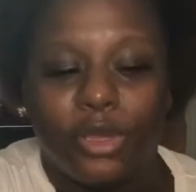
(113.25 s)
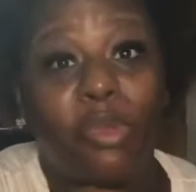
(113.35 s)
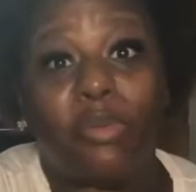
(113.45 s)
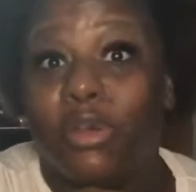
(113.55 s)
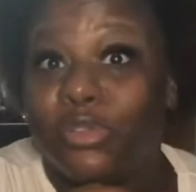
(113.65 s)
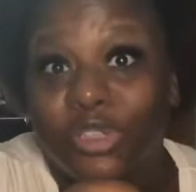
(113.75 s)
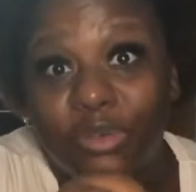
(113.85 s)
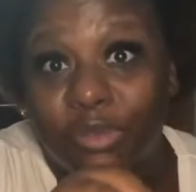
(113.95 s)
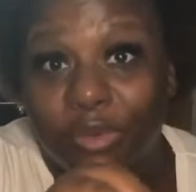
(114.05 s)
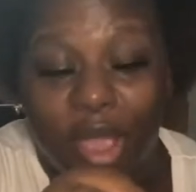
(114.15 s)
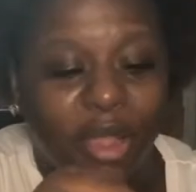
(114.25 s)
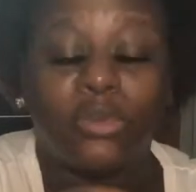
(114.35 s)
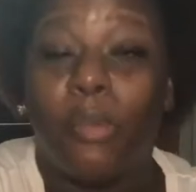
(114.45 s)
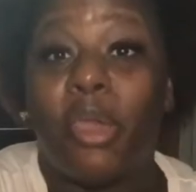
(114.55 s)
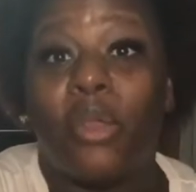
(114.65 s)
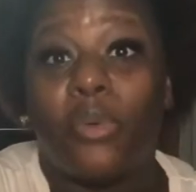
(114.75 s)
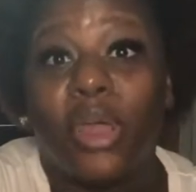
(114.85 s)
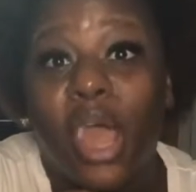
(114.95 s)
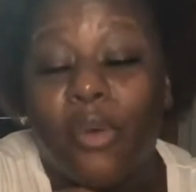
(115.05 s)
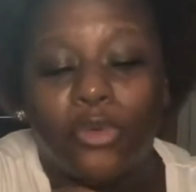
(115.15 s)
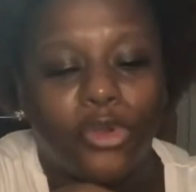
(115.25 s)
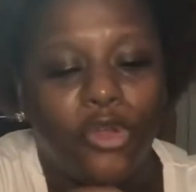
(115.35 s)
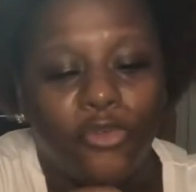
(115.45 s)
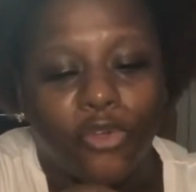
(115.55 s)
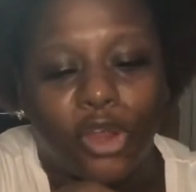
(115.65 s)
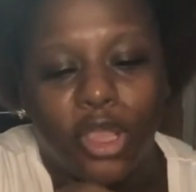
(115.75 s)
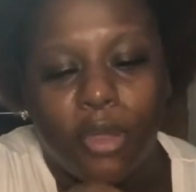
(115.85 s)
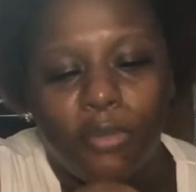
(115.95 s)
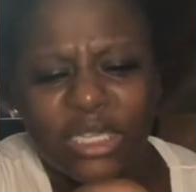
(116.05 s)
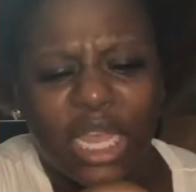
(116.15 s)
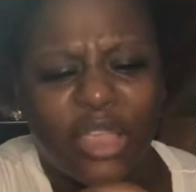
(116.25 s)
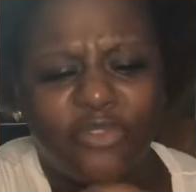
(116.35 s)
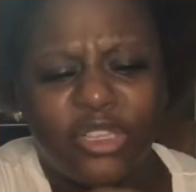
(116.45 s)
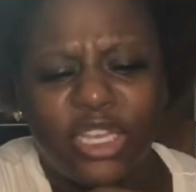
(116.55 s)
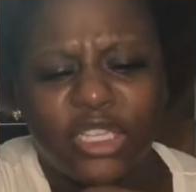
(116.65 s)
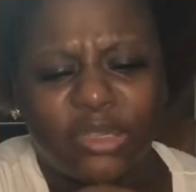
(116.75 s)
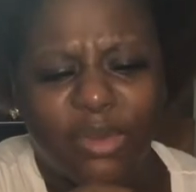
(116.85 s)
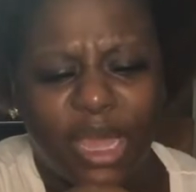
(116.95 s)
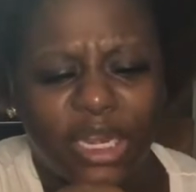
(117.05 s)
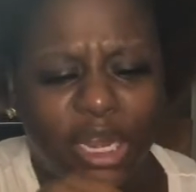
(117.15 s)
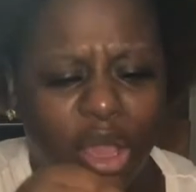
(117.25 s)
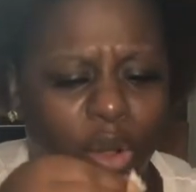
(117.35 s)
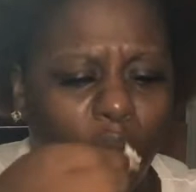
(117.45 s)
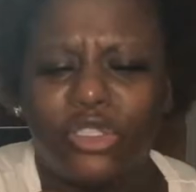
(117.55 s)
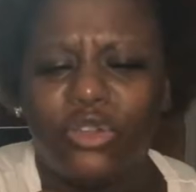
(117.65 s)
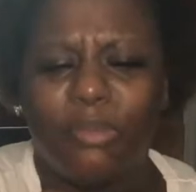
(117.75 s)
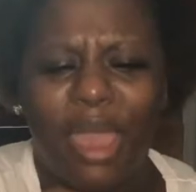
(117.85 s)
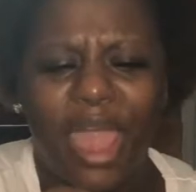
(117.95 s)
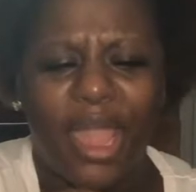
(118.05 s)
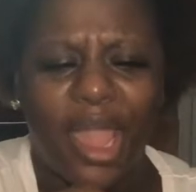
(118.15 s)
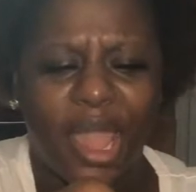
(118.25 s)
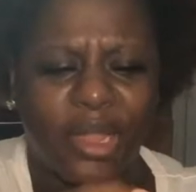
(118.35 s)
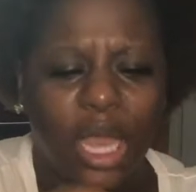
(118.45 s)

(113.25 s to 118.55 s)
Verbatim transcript: People don't treat me right. No matter what I will do for them. It's like if you tell somebody no, you the bad guy.